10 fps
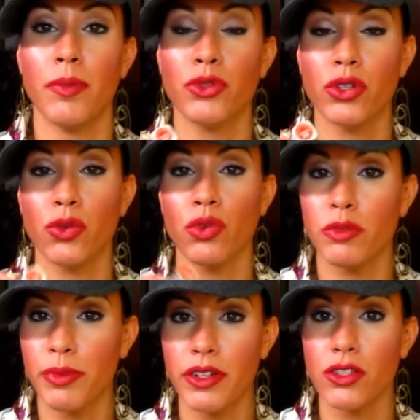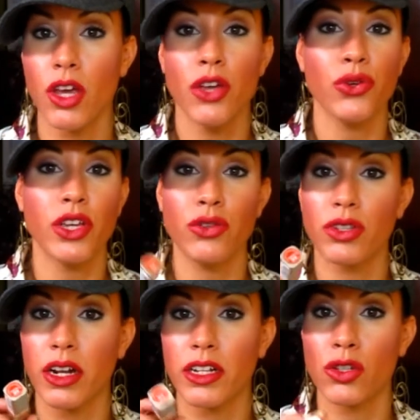during the warmer months you can
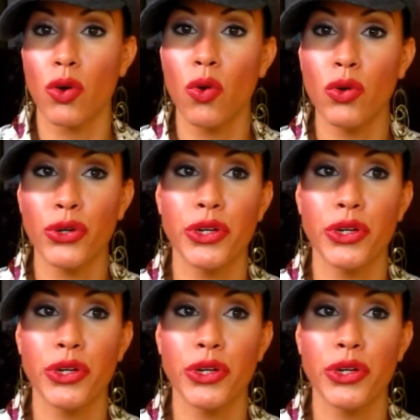use it on its own,